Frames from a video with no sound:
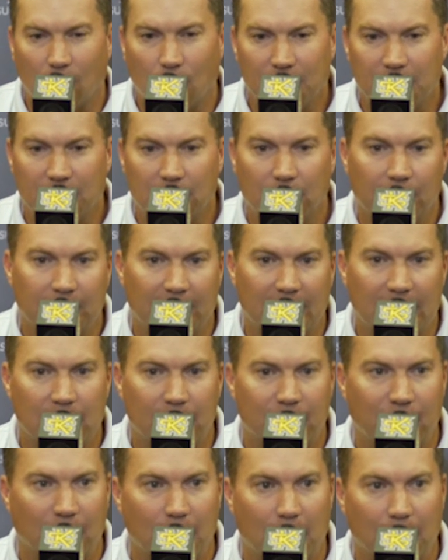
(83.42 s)
When you look at
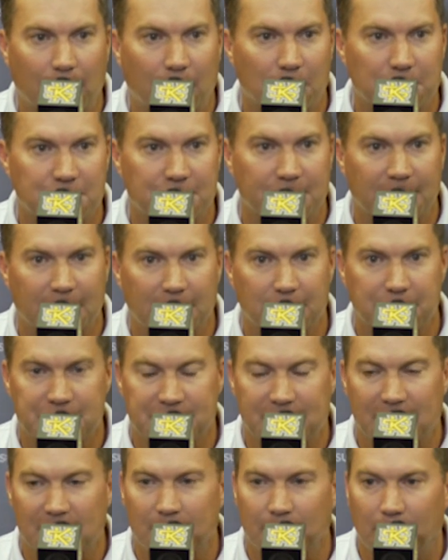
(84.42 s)
them from a personnel
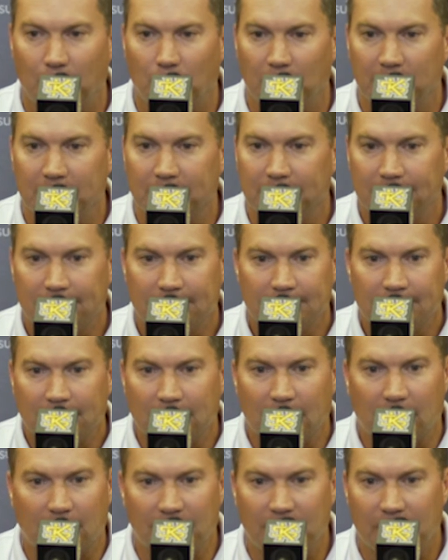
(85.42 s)
standpoint,
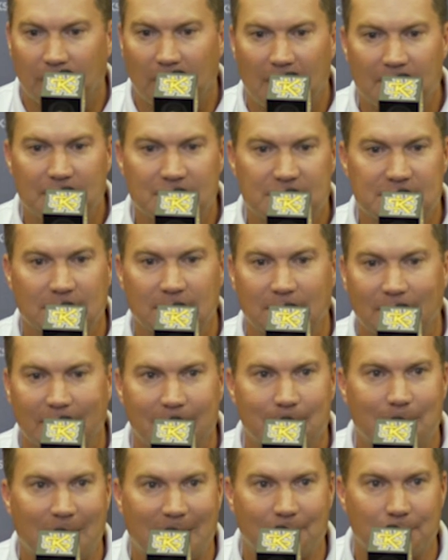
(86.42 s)
they're obviously
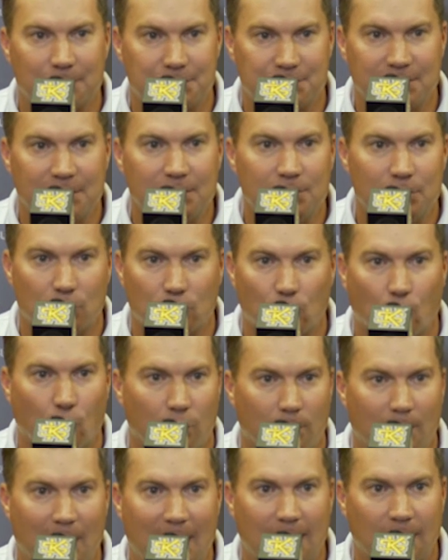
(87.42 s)
led by their senior
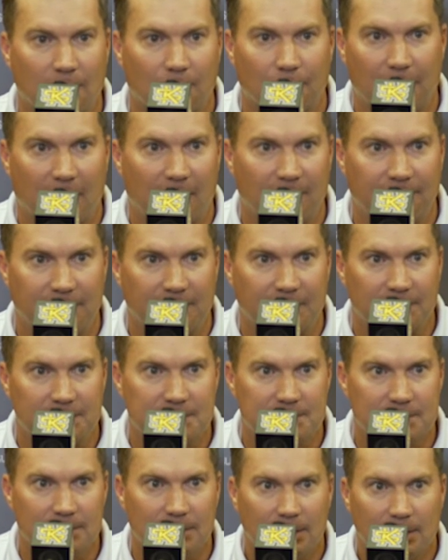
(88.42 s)
quarterback on
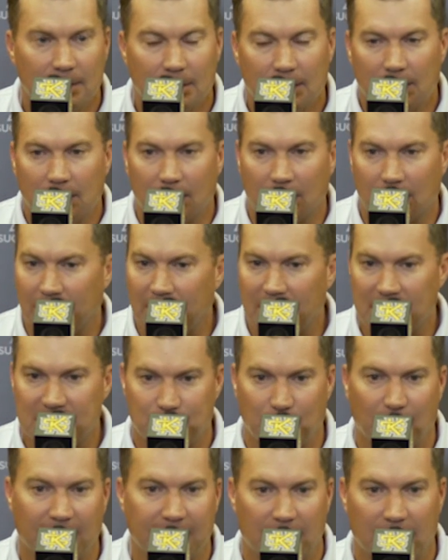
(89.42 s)
offense.
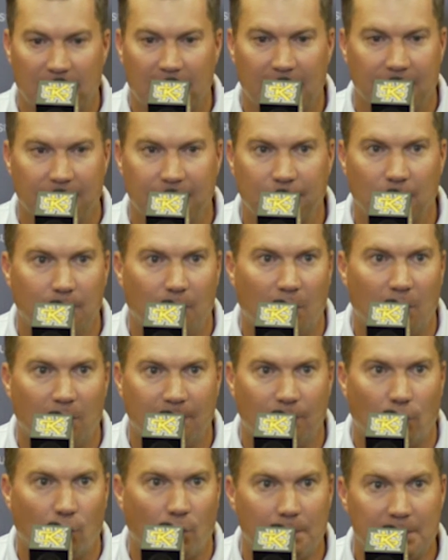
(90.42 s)
Guy's played a lot of
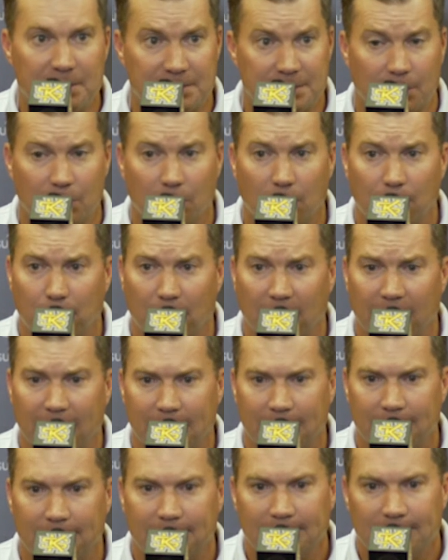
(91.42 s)
football for him. He's a good
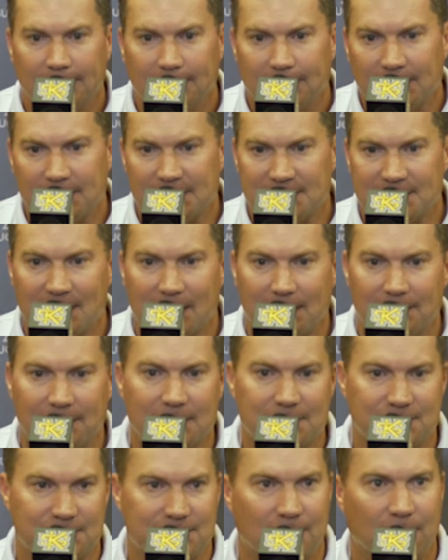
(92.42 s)
player. He's not
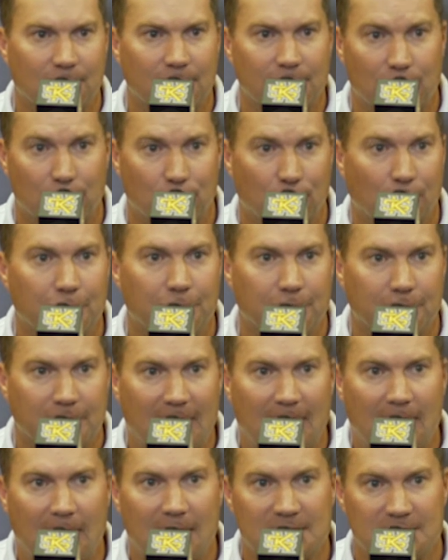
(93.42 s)
necessarily a runner
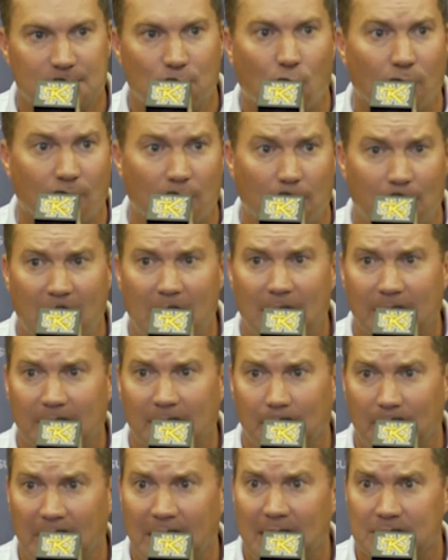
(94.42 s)
guy. He's more of a
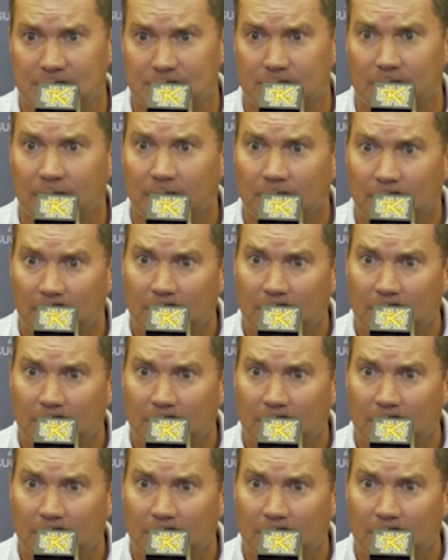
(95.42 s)
pocket passer.